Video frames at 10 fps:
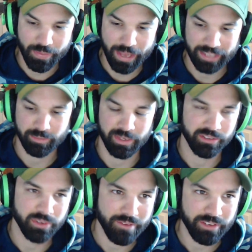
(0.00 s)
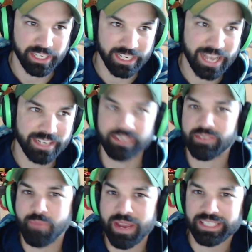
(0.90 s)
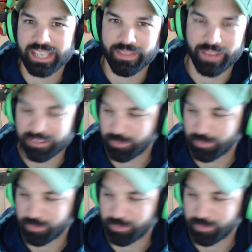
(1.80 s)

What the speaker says: or do everything it can to maintain that speed, that sort of